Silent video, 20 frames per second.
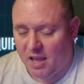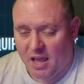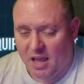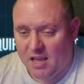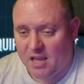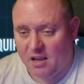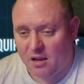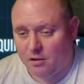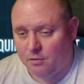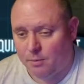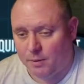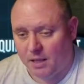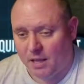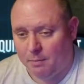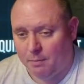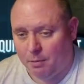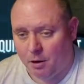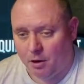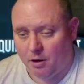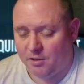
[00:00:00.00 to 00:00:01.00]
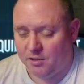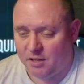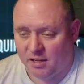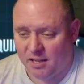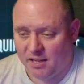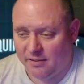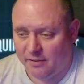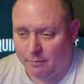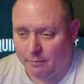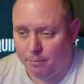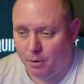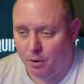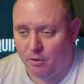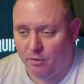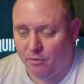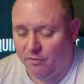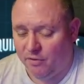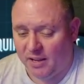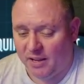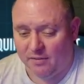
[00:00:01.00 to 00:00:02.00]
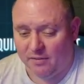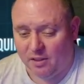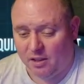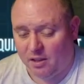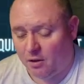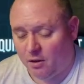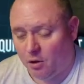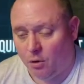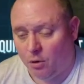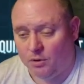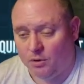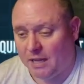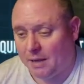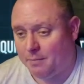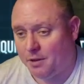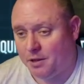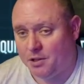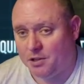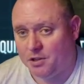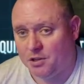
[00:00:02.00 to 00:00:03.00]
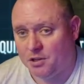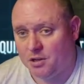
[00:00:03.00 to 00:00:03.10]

8 ability points and give it both and give it the whole damage.